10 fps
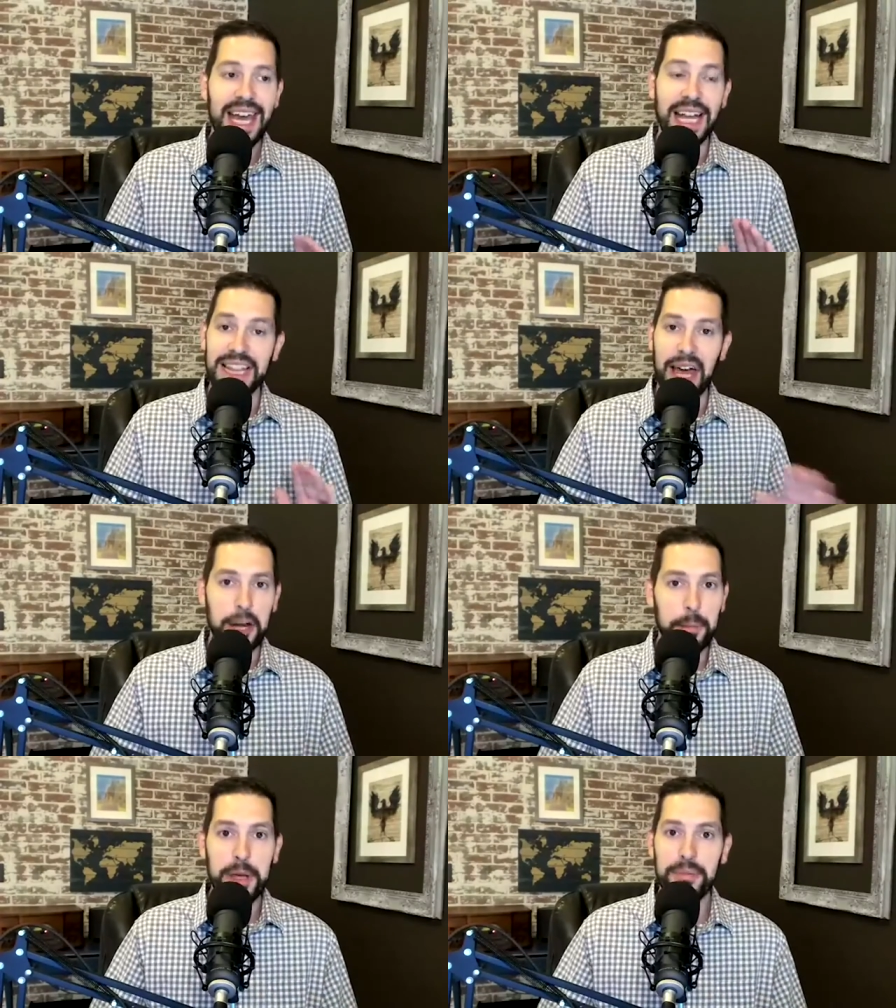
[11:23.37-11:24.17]
A lot
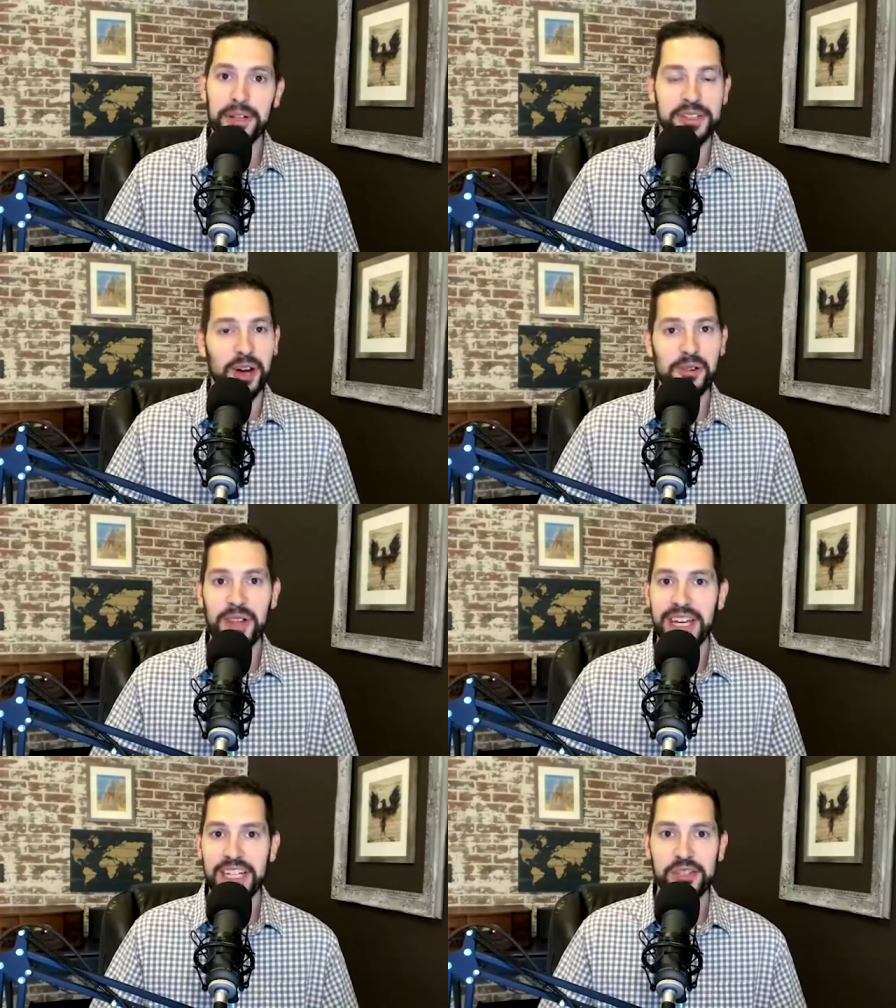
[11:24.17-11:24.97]
of people don't
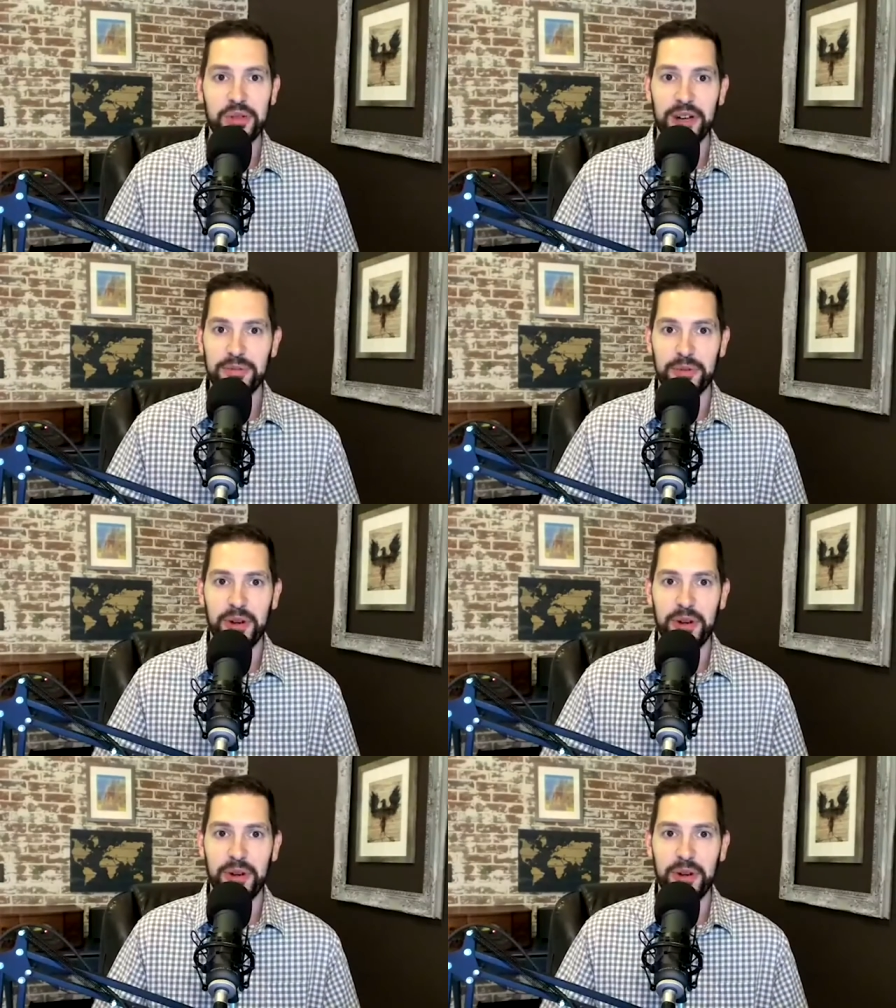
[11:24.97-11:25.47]
like Trump.